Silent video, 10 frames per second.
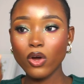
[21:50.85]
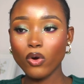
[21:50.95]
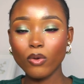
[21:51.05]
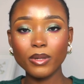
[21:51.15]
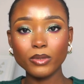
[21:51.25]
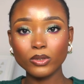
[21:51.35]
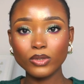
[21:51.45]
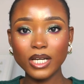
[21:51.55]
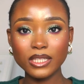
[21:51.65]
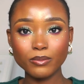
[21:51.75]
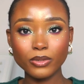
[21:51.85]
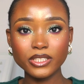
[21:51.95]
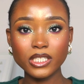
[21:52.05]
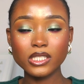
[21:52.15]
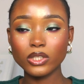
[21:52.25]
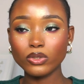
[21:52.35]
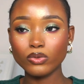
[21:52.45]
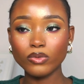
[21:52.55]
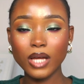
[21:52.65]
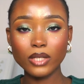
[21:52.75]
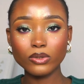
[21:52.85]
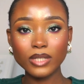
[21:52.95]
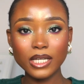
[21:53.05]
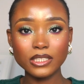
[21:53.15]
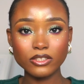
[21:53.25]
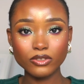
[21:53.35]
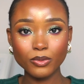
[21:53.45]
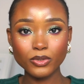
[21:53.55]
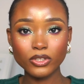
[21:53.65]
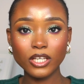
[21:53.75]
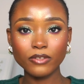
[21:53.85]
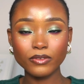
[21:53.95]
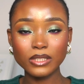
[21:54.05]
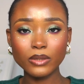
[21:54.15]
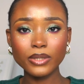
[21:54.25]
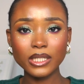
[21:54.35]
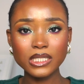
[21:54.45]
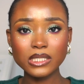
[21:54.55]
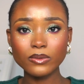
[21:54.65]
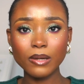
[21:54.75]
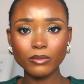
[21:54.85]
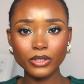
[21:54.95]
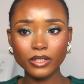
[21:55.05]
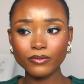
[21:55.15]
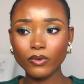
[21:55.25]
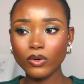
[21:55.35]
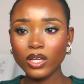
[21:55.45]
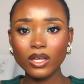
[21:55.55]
or maybe you look at the budget, you look at the description, and you feel like, okay, this is what I'm looking for.